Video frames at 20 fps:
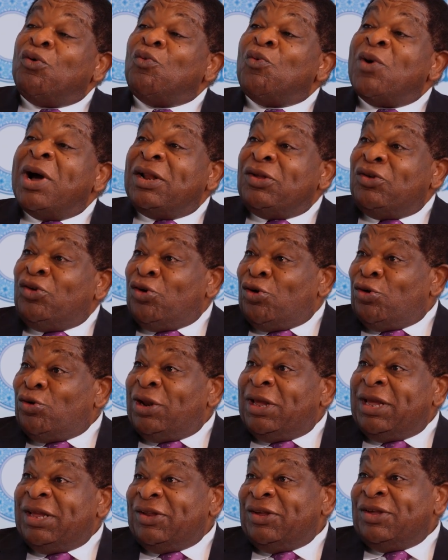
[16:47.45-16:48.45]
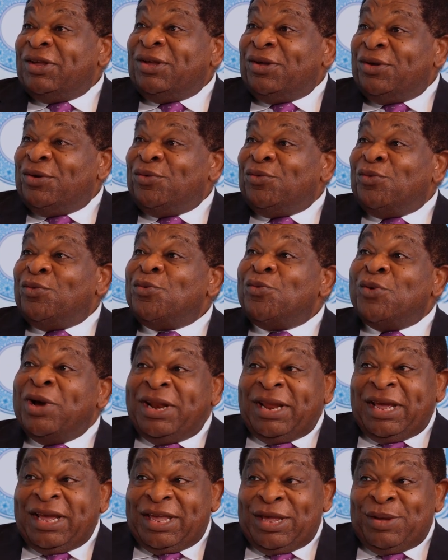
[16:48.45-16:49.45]
one young lady who,
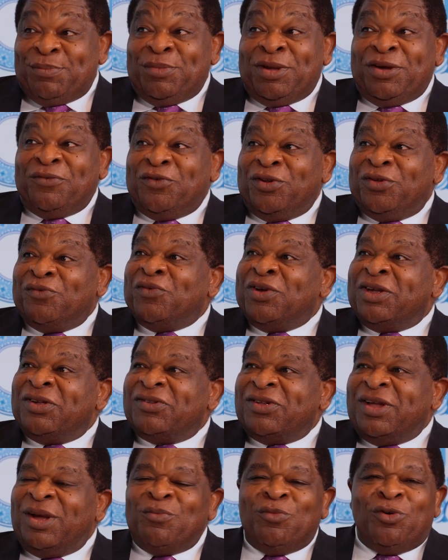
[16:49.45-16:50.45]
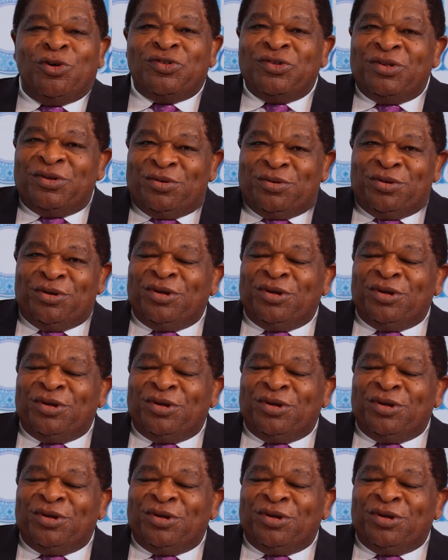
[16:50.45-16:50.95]
when I came here for the first time, was